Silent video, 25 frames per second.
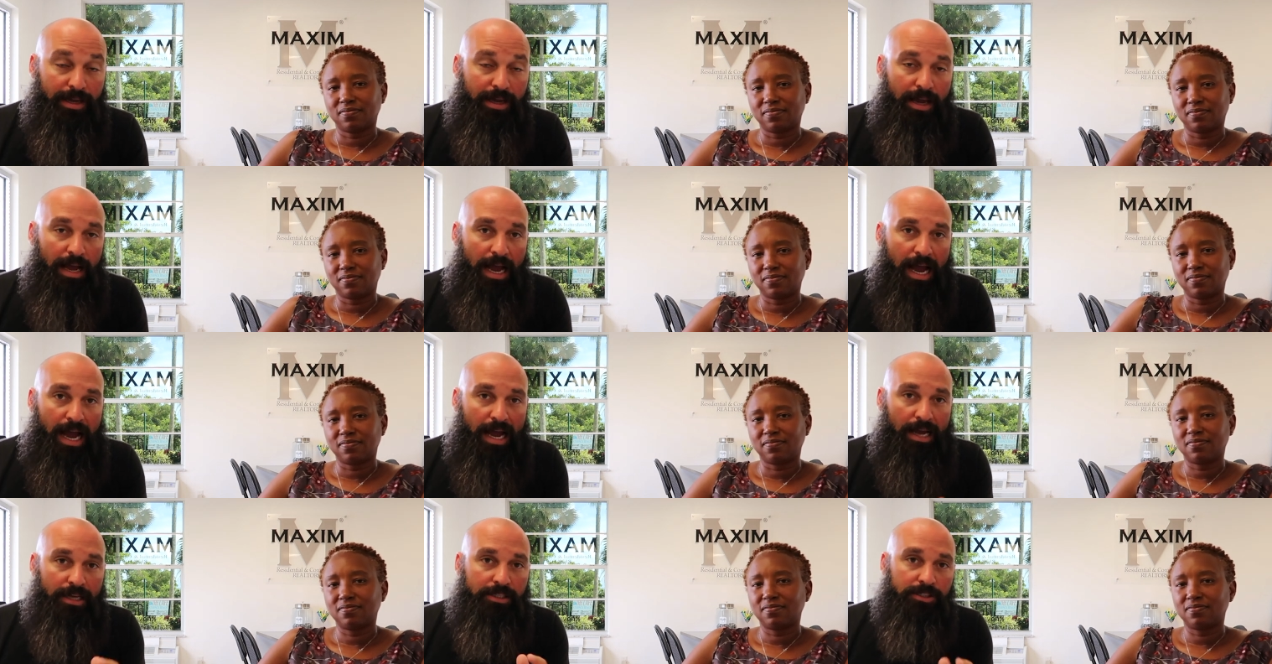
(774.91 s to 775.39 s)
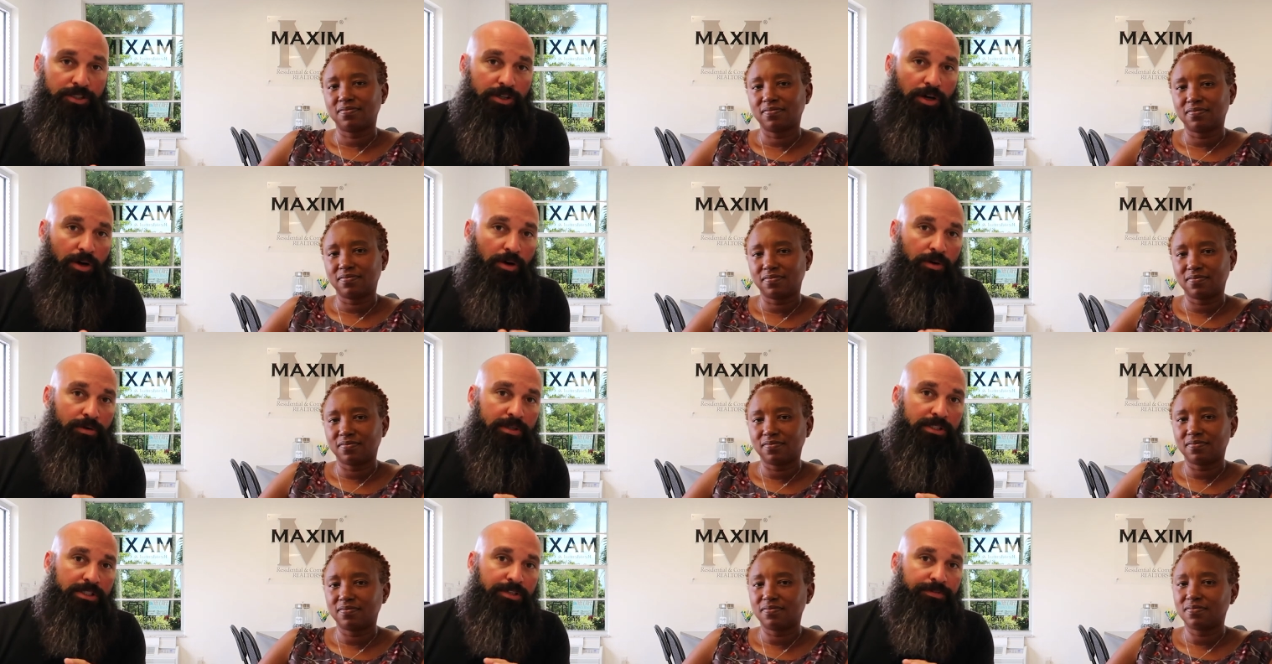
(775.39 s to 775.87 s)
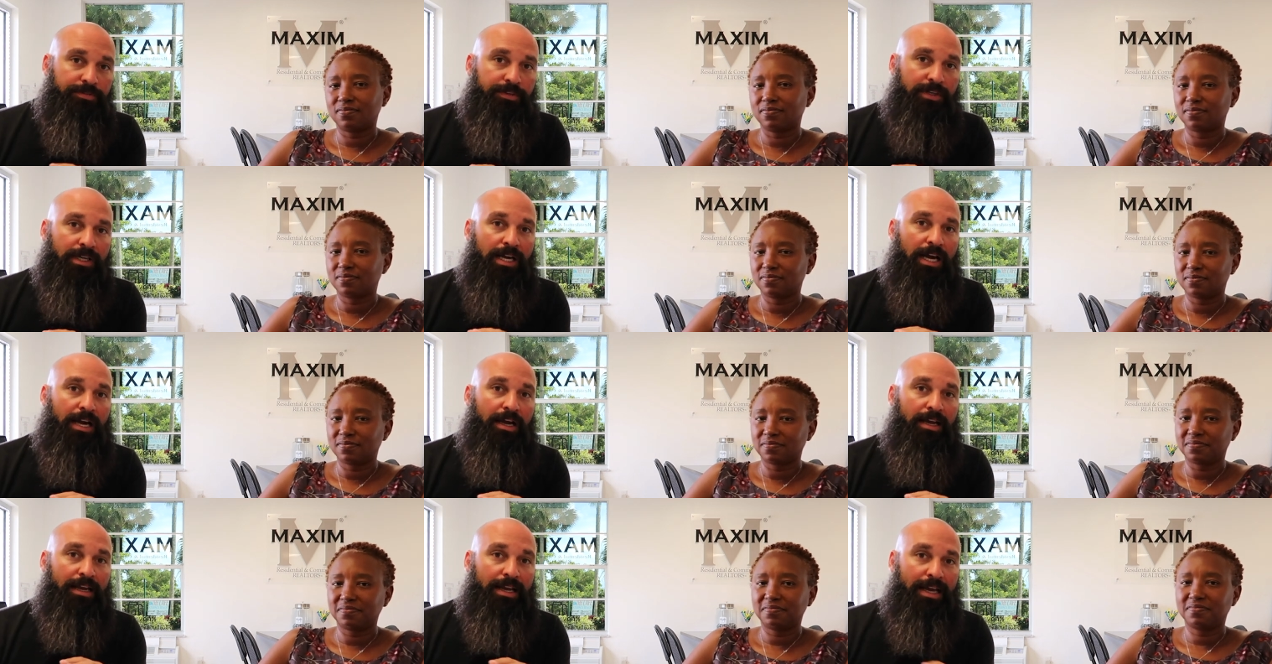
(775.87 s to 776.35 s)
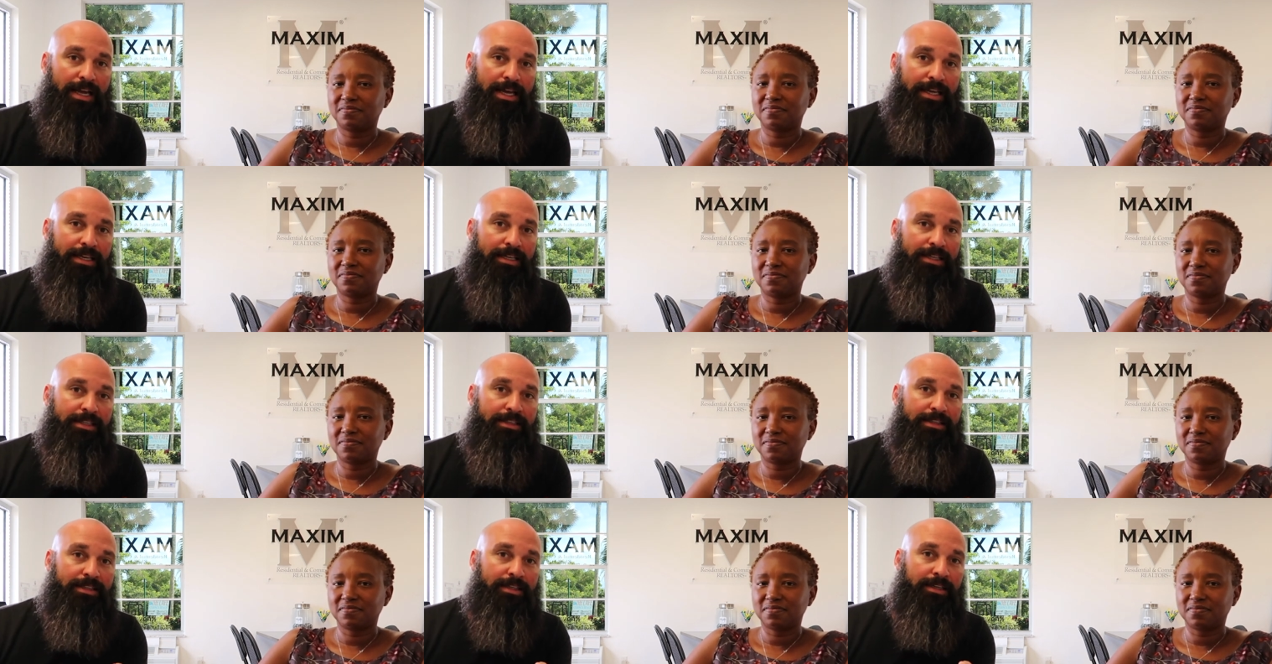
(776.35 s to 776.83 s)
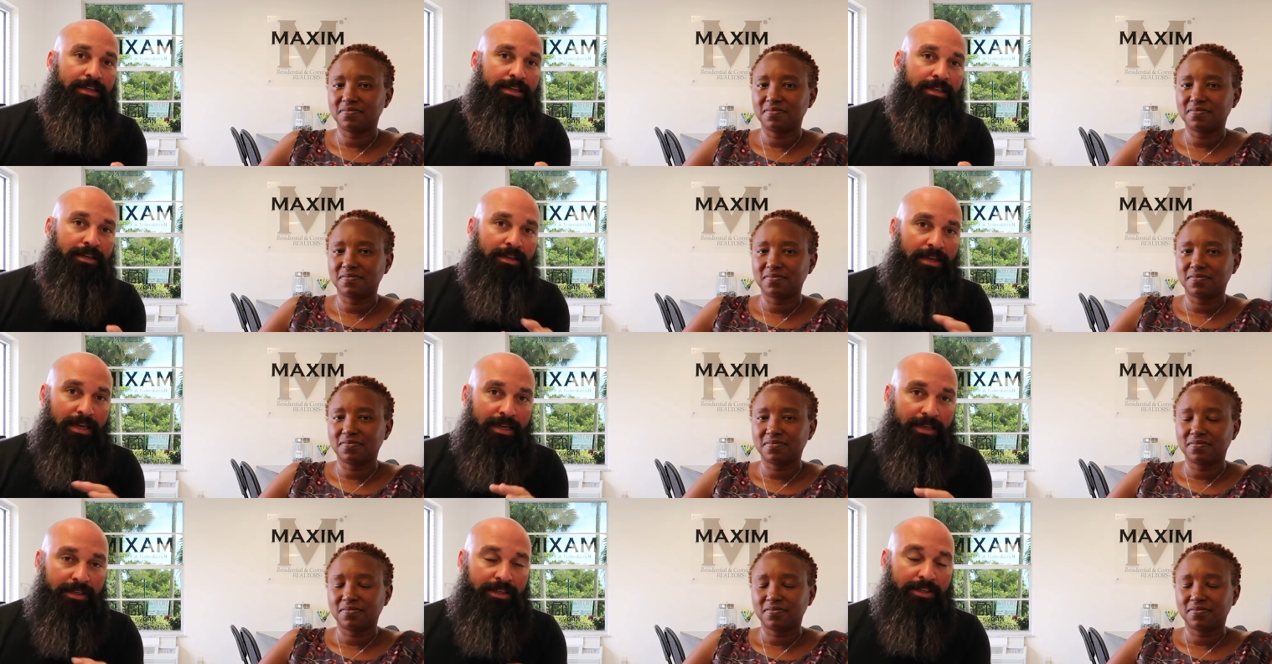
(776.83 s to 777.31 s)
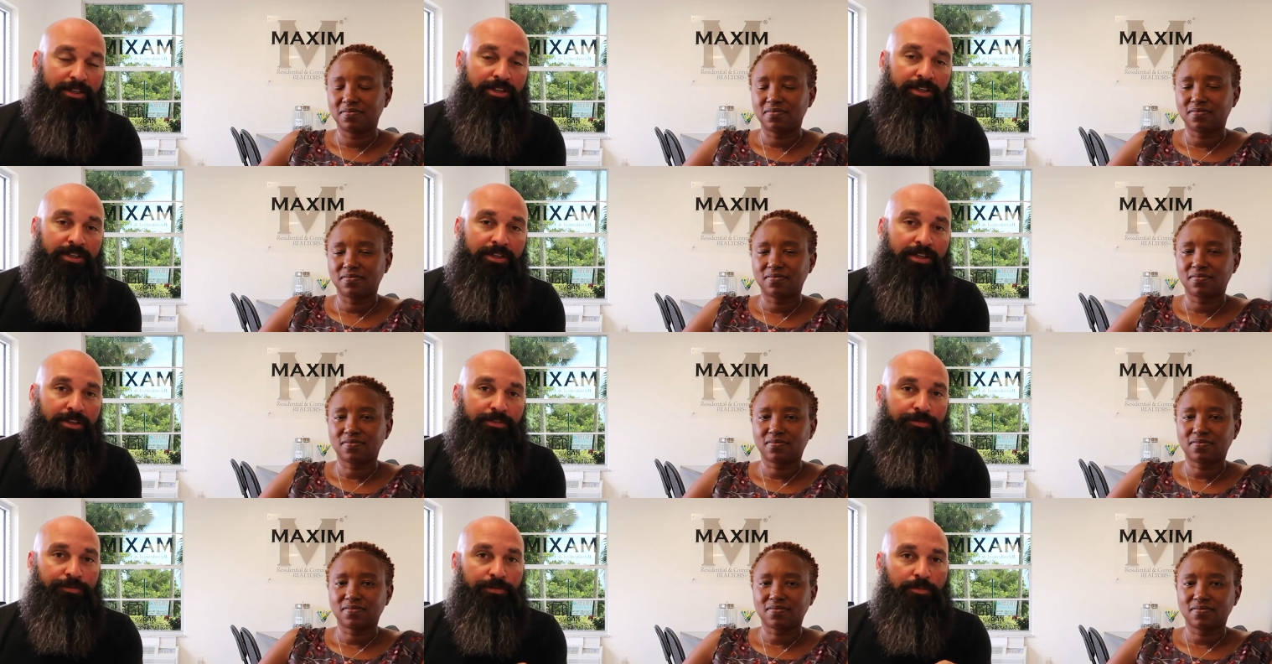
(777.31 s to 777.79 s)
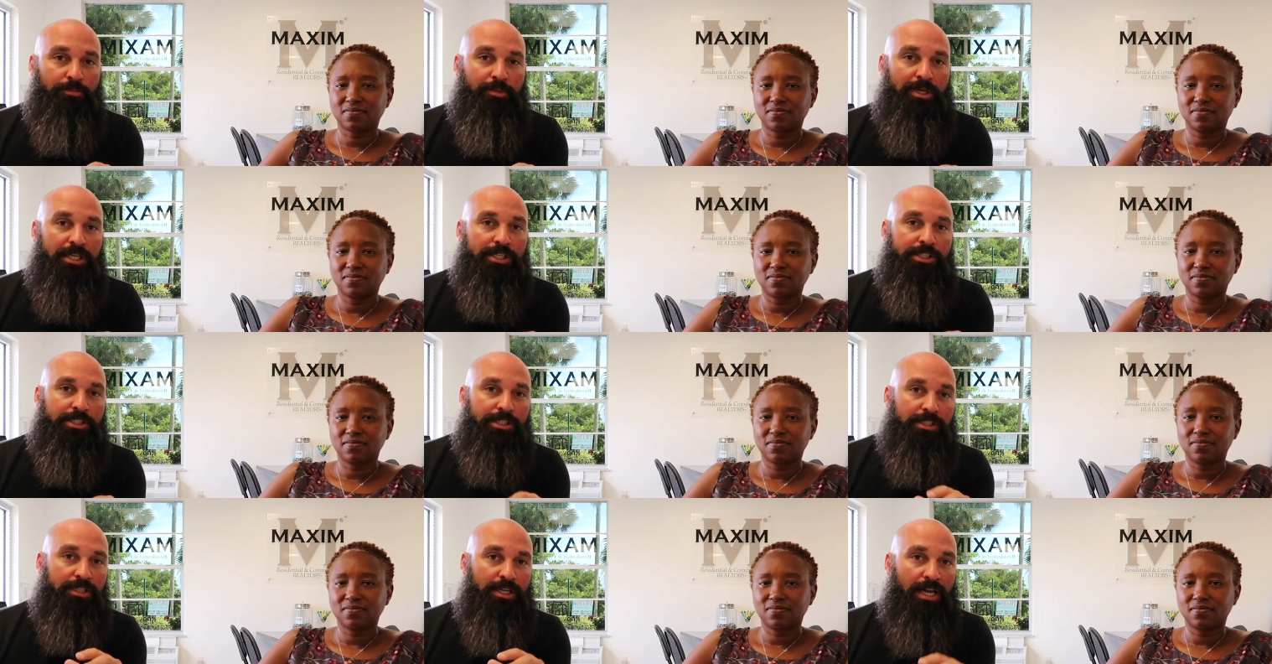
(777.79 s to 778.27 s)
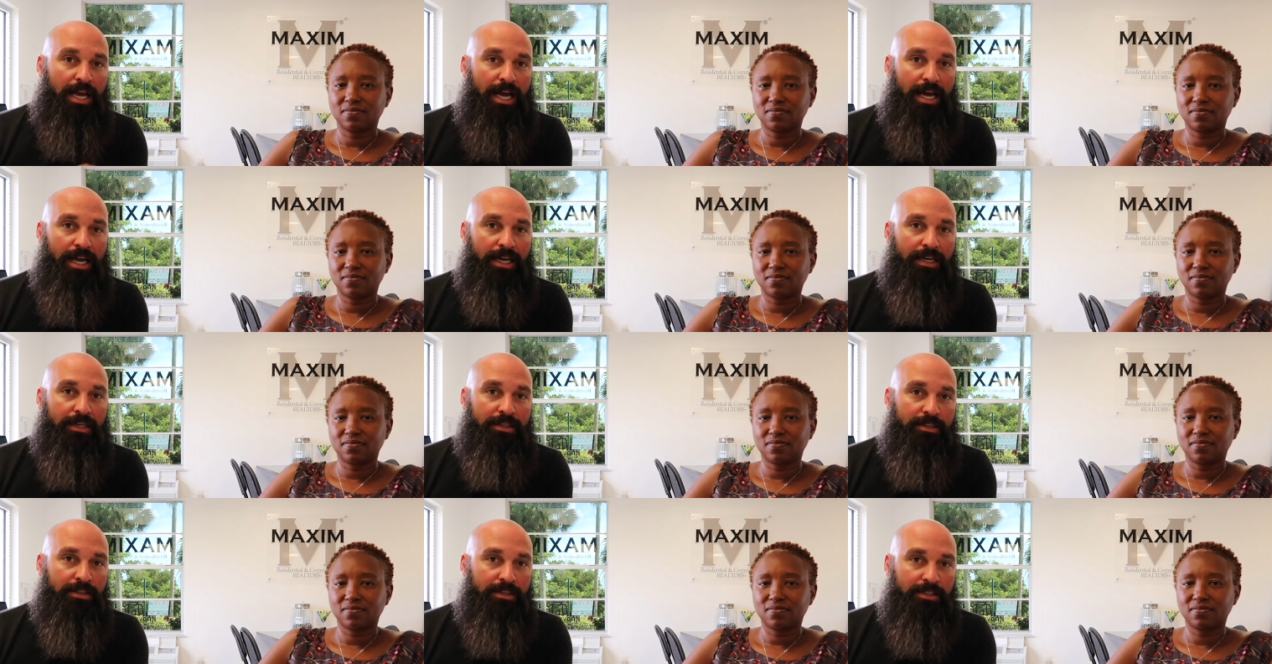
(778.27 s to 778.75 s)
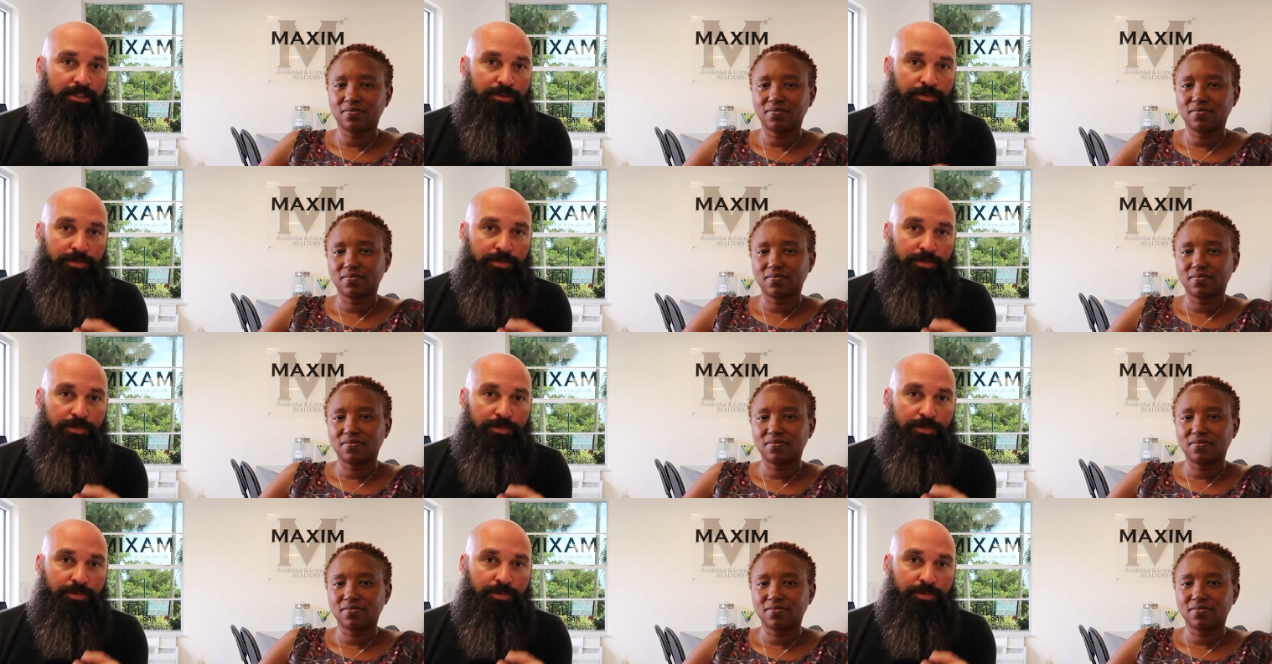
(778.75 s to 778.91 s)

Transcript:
Speaker 1: As always, if you got anything, any good information out of this,